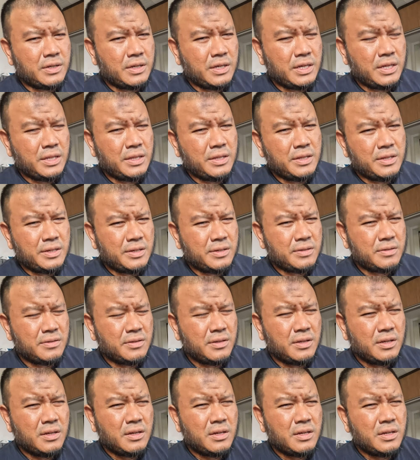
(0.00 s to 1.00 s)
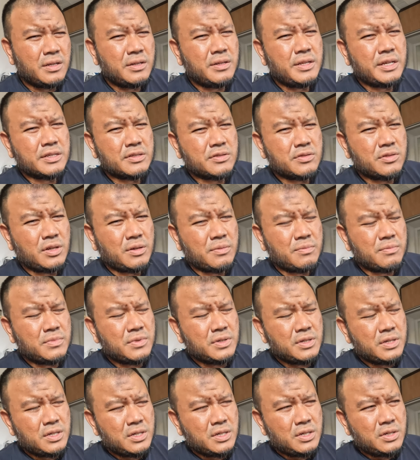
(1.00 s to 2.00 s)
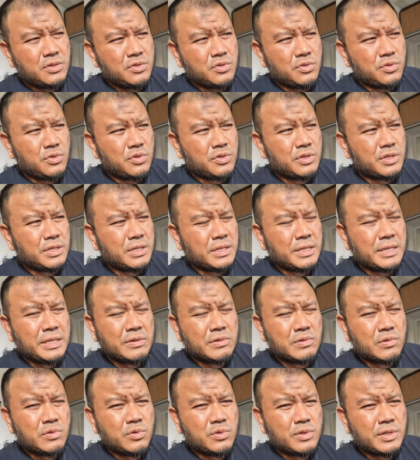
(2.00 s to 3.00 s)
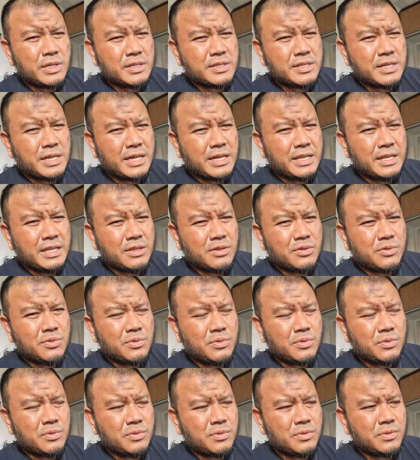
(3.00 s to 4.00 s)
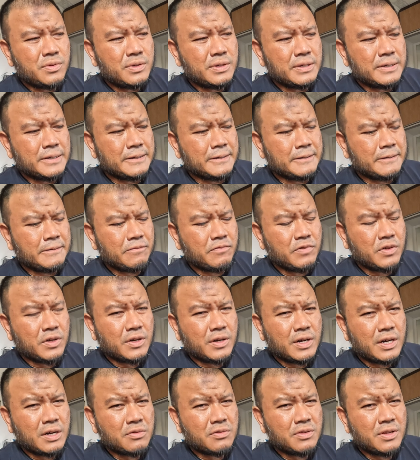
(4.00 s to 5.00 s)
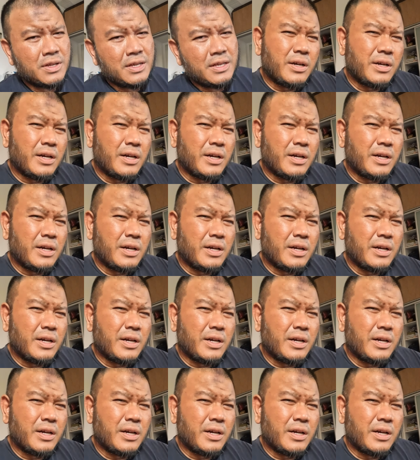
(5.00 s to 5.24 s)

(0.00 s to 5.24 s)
in the desktop. So those are the two things that I need to figure out.